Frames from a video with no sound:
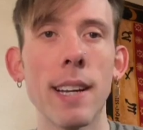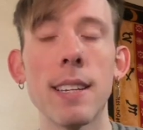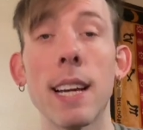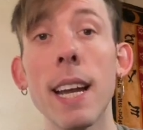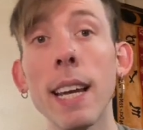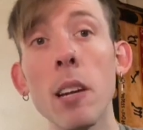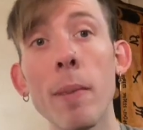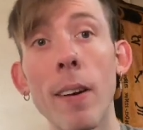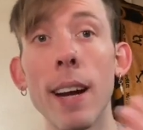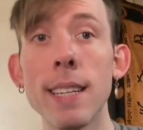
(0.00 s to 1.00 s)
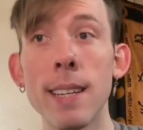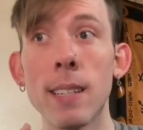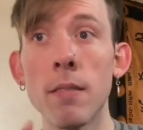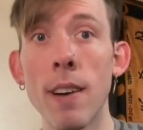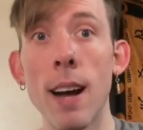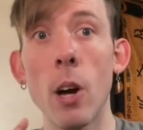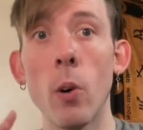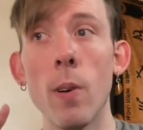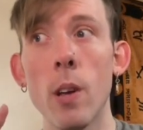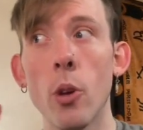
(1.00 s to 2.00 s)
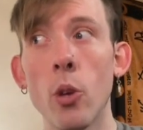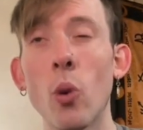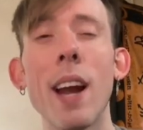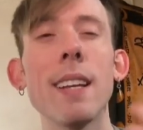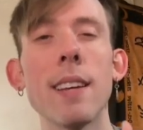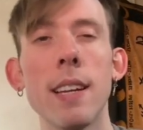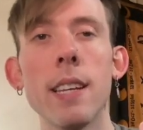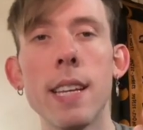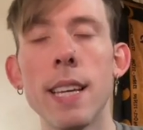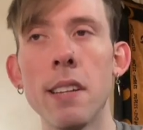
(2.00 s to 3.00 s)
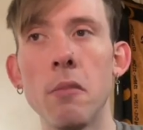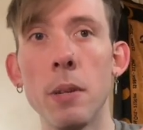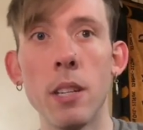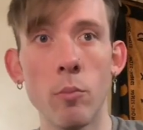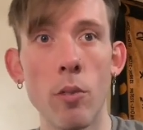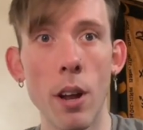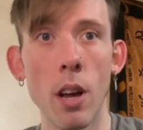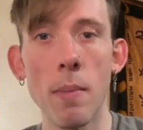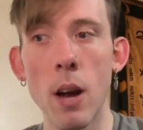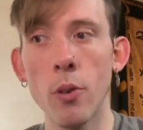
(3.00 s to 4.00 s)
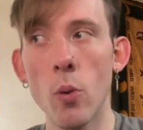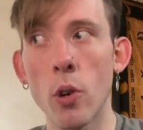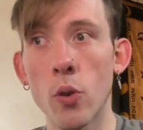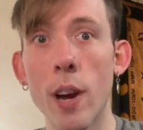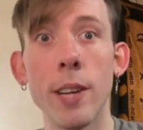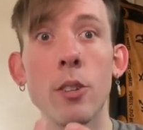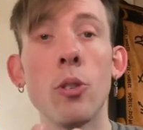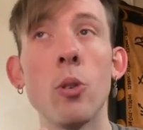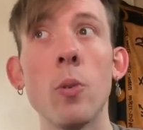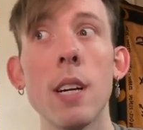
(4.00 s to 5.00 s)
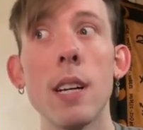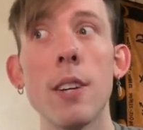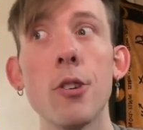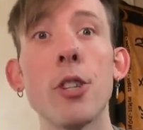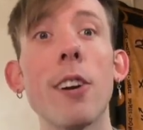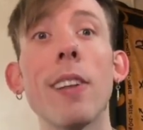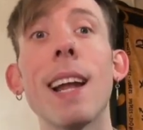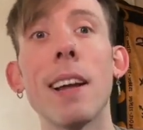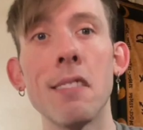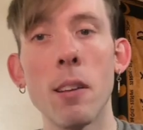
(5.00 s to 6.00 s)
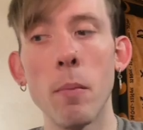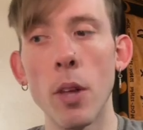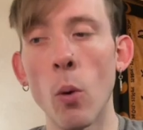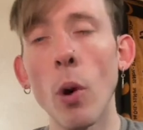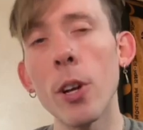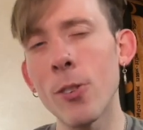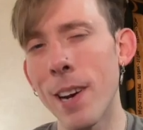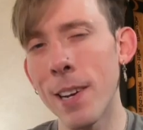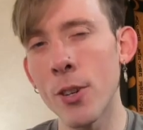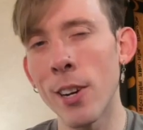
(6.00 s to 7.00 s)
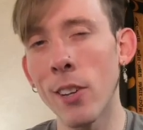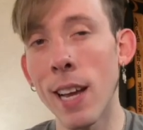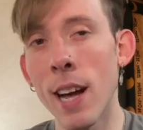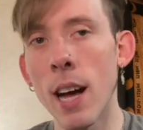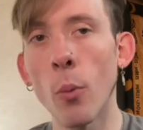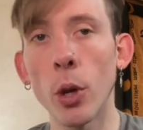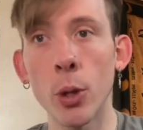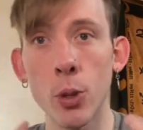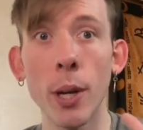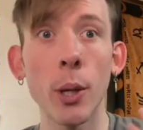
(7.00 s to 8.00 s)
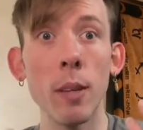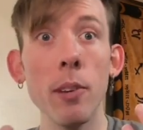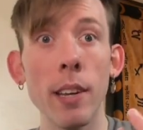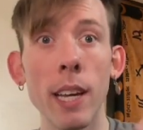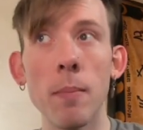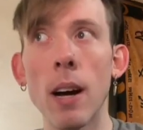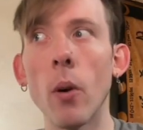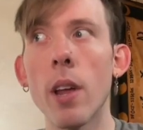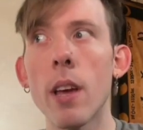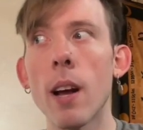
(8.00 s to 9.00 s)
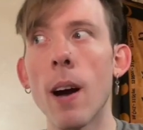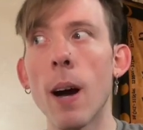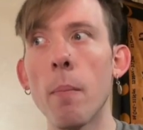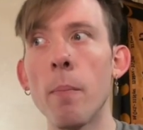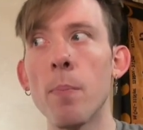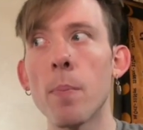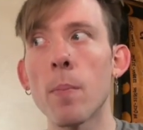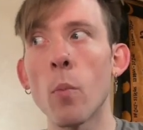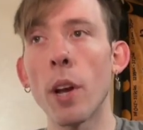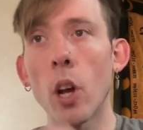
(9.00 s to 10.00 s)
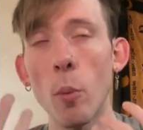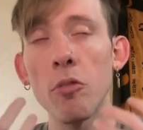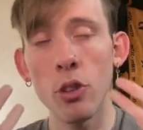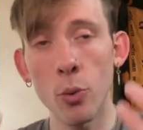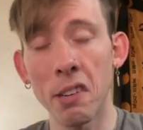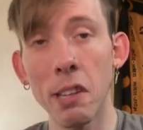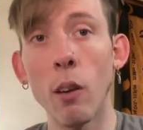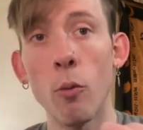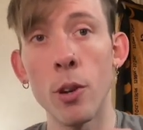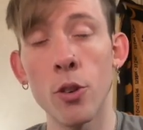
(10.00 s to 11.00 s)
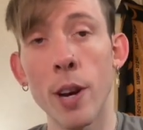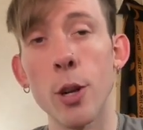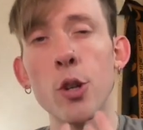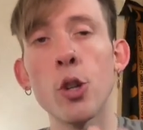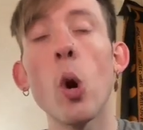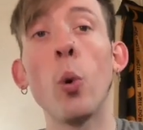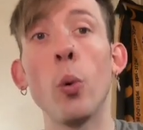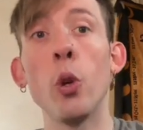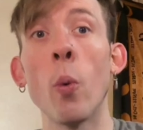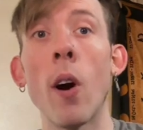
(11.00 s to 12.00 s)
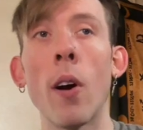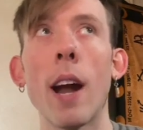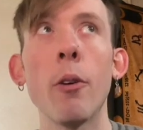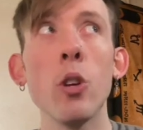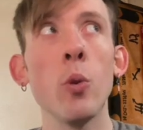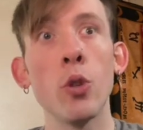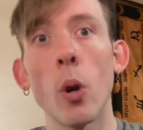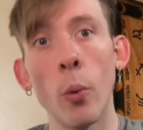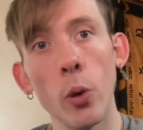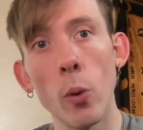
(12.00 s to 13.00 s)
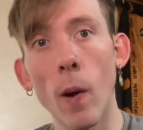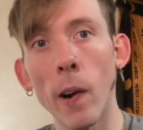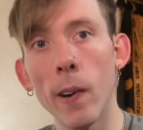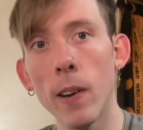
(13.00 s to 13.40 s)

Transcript: to kind of get a better idea of how your identity is being brought up, how you are trying to share light on something, what you're trying to share light on, what you're trying to communicate about when it comes to yourself, when you're trying to show who you are. How do you show who you are?